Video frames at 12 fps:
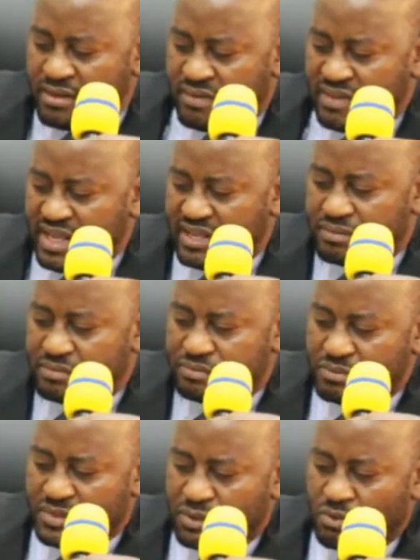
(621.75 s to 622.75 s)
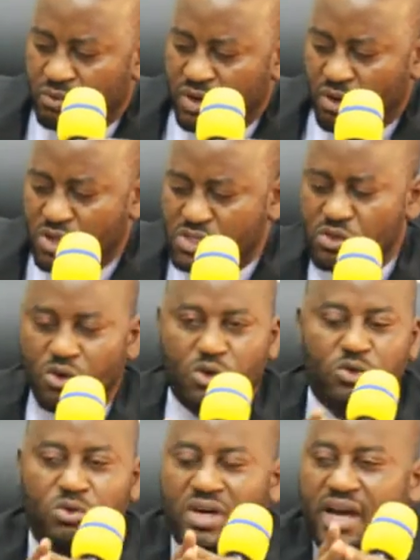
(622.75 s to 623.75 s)
Then we also
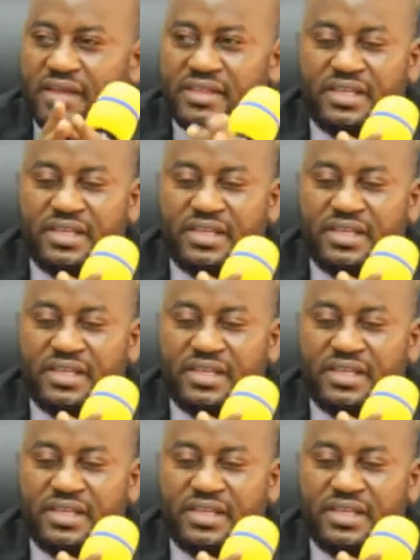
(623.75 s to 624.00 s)
look at